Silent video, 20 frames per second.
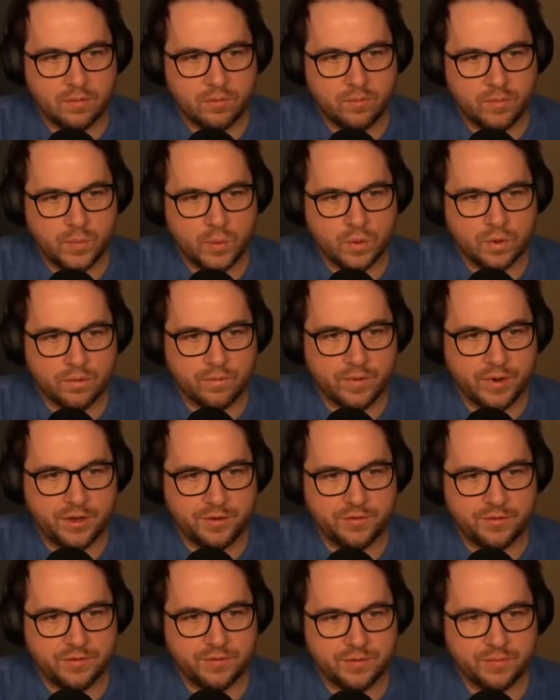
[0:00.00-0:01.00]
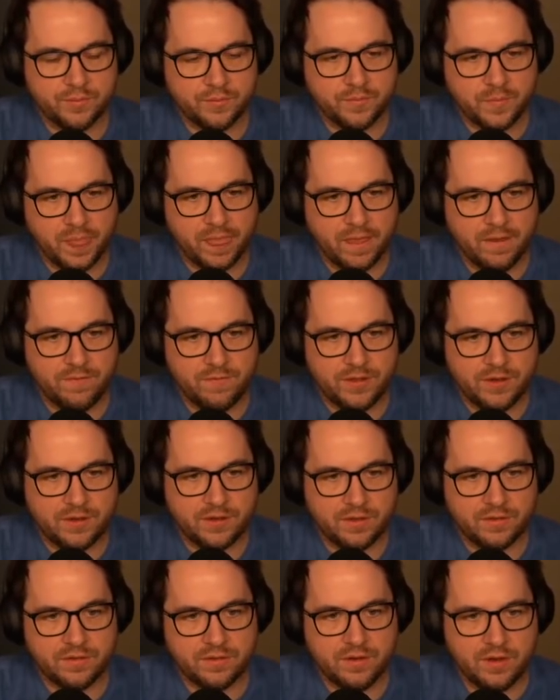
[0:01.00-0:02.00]
port ranges. If it
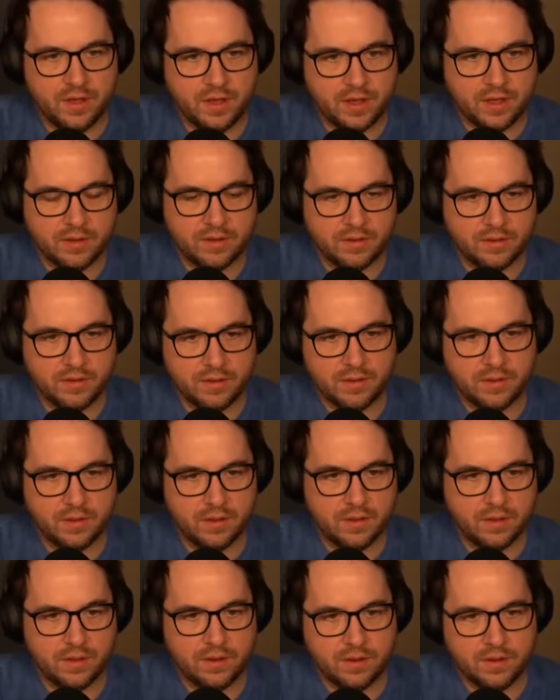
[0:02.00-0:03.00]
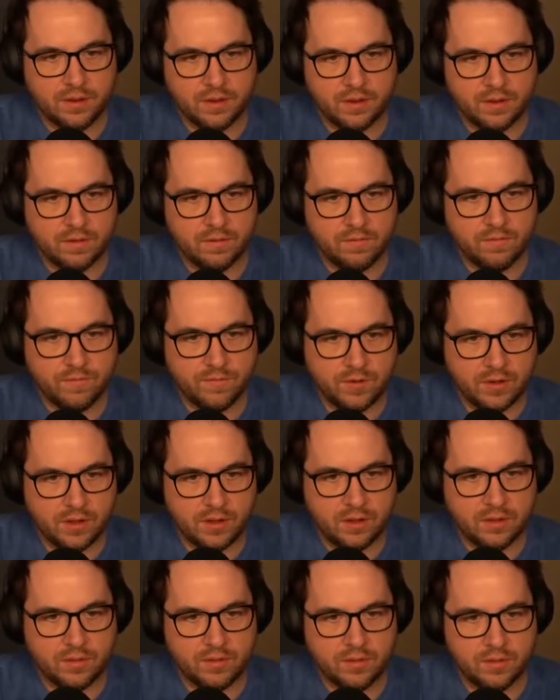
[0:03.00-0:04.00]
does not,
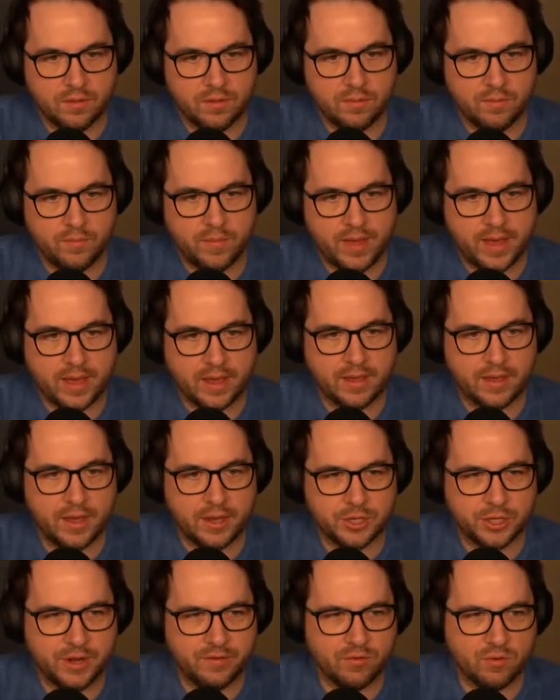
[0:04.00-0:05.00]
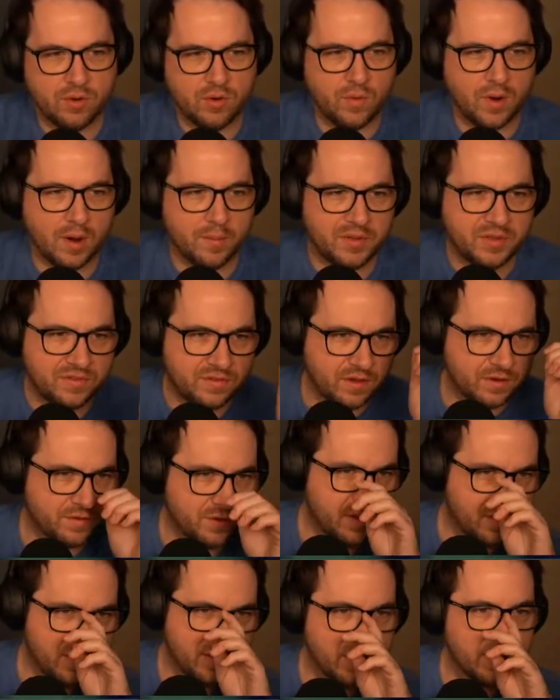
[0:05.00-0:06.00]
fall back. I should have a requirements section,
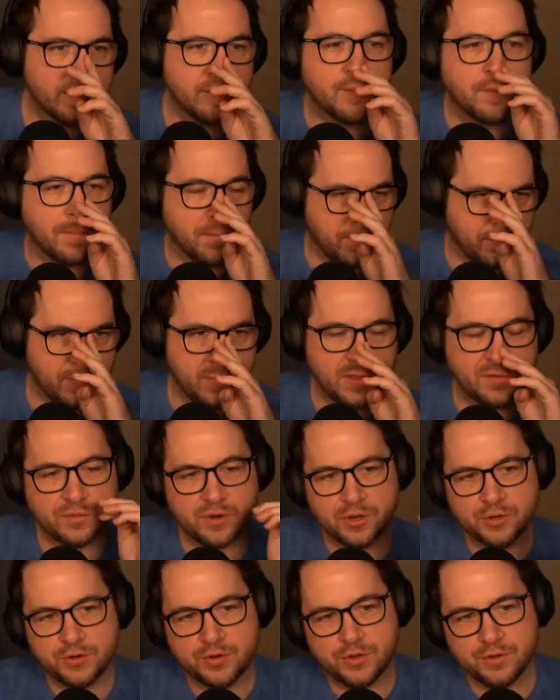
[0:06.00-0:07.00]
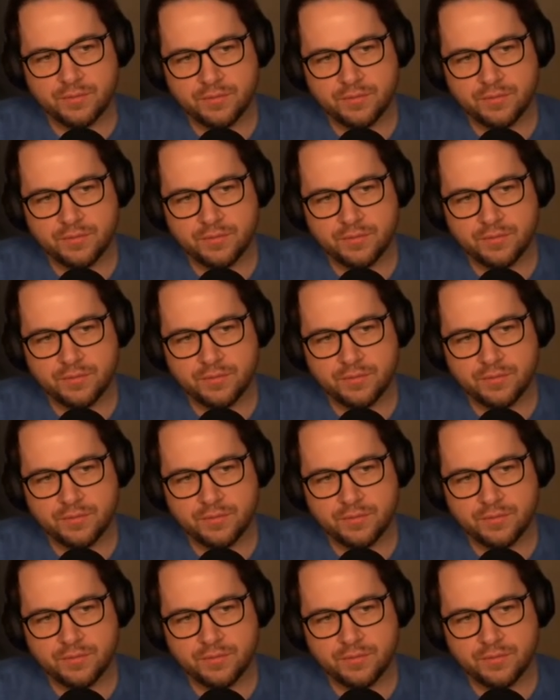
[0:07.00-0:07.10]
I think. That's what I should do.